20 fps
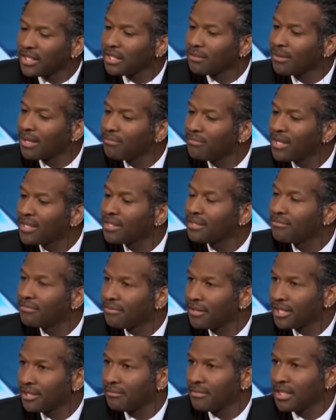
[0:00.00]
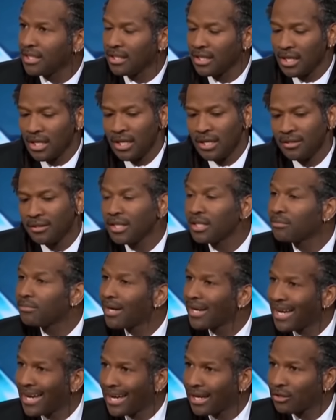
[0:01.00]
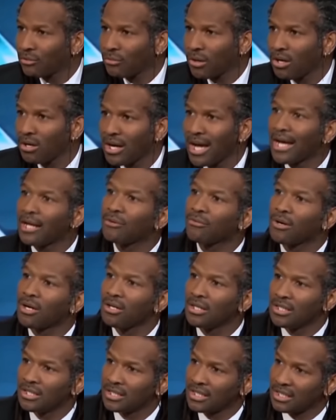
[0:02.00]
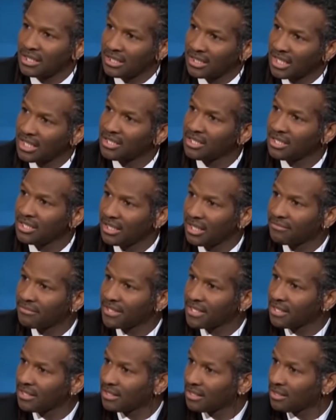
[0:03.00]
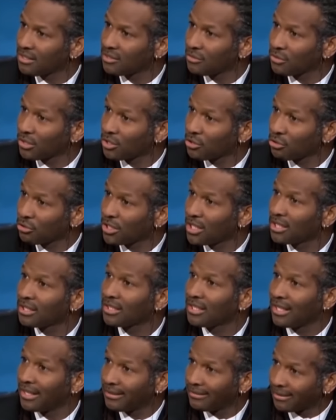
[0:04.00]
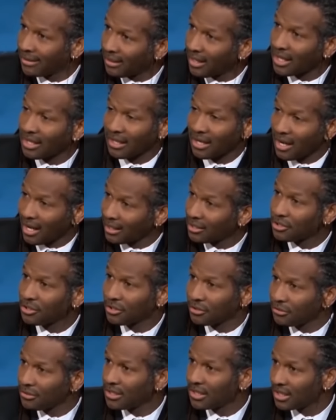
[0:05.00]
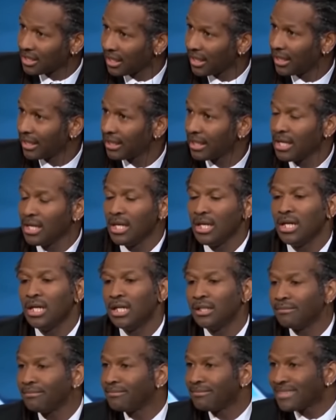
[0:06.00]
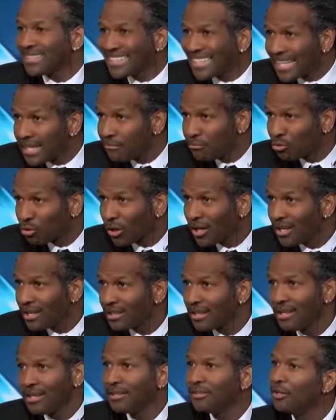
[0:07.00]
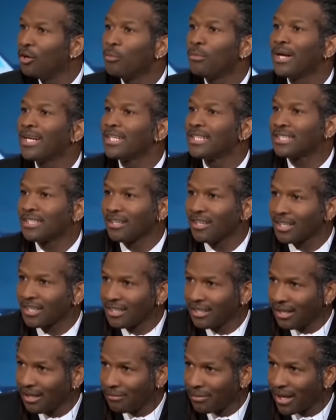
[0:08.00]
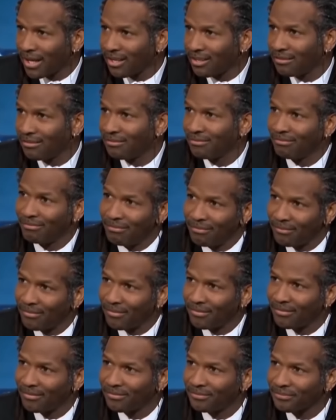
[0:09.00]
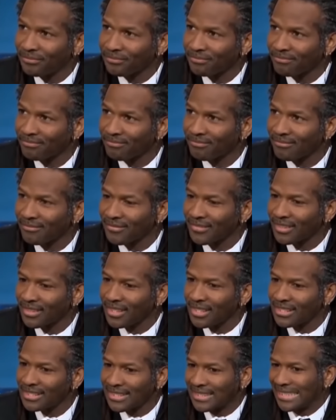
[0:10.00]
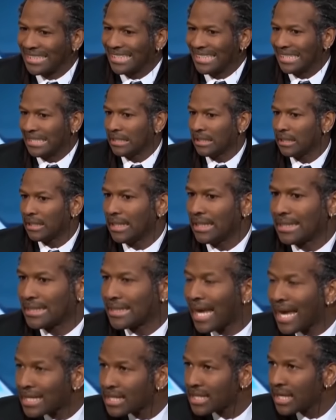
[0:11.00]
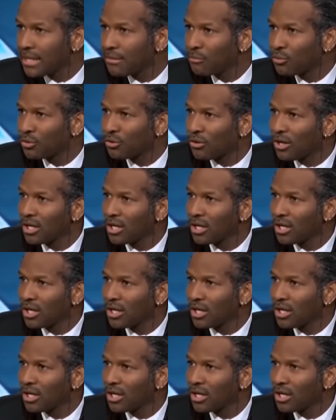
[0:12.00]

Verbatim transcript: we think about methamphetamine, think about Adderall. Adderall is the attention deficit disorder drug that a lot of college students yep, take. Yep. Uh, same drug, nobody's talking about. It's not the same drug. It's the exact same